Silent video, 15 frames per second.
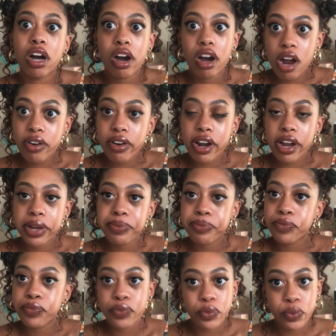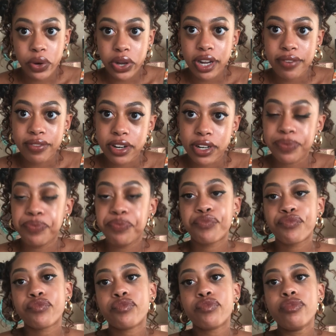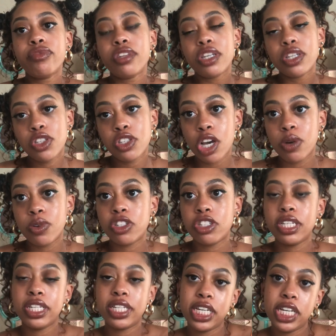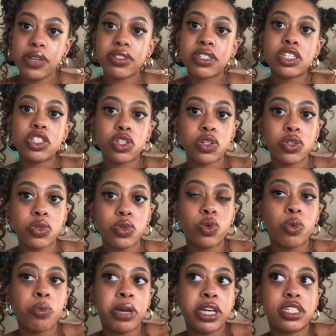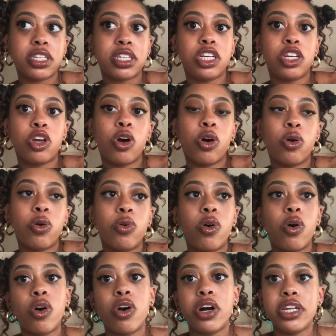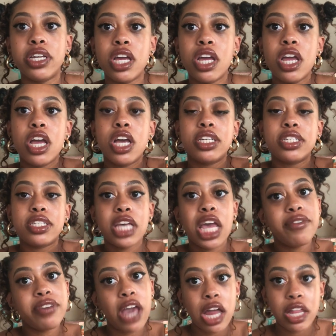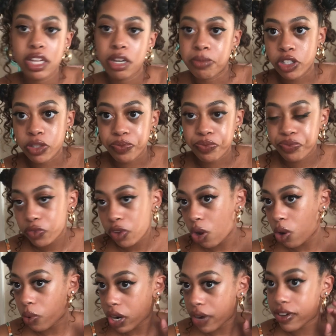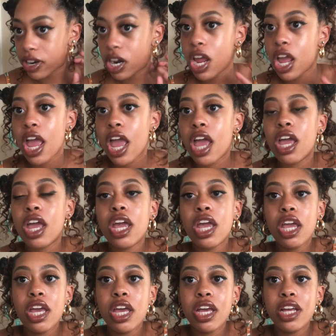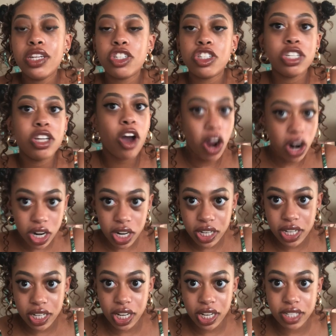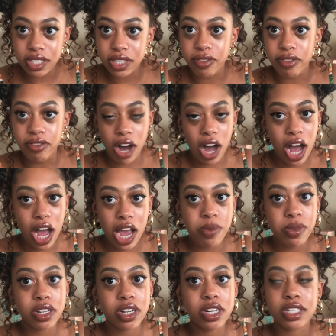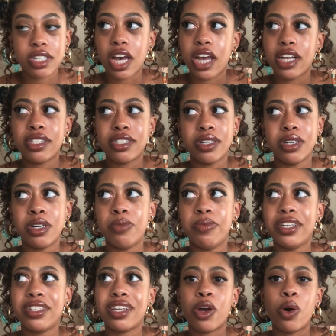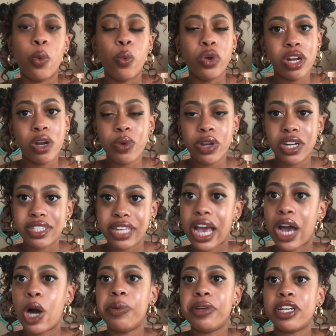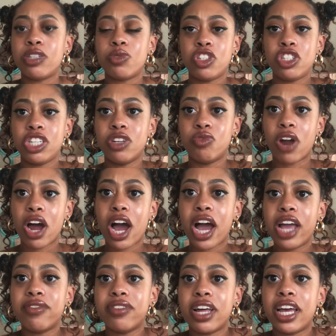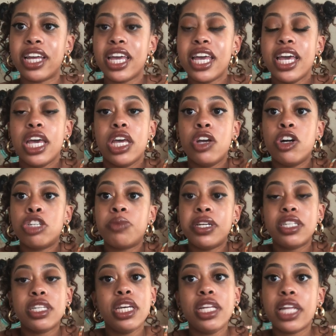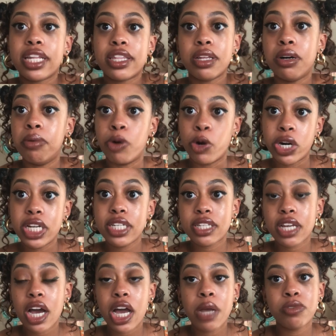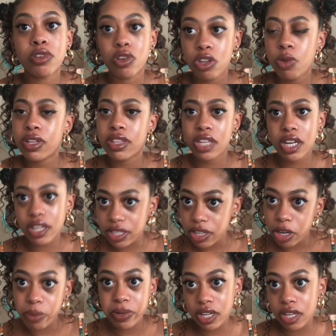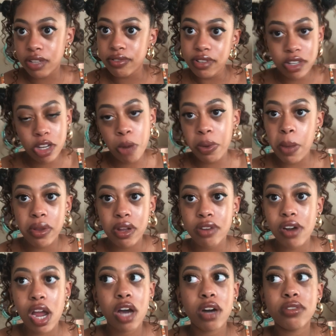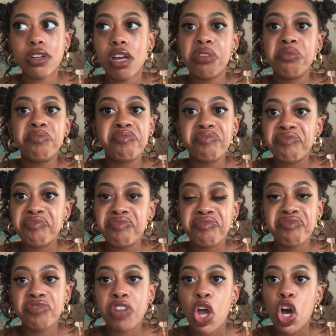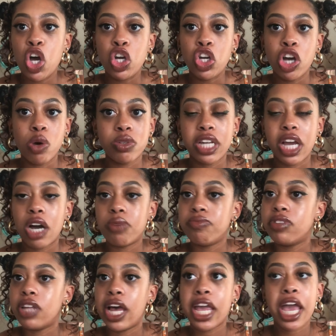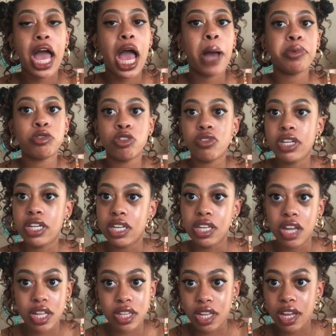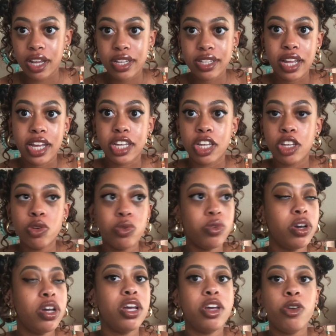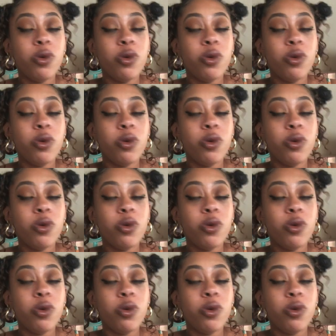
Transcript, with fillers: all right, whatever. So she leaves to basically go on Save Kylie Mission or whatever. And she already gets the vibe that there's like some, it's like a weird, weird town because when she arrived, like it was basically in like the morning time. So you would think like there would be, you know, people around, ghost town like absolutely nothing like you you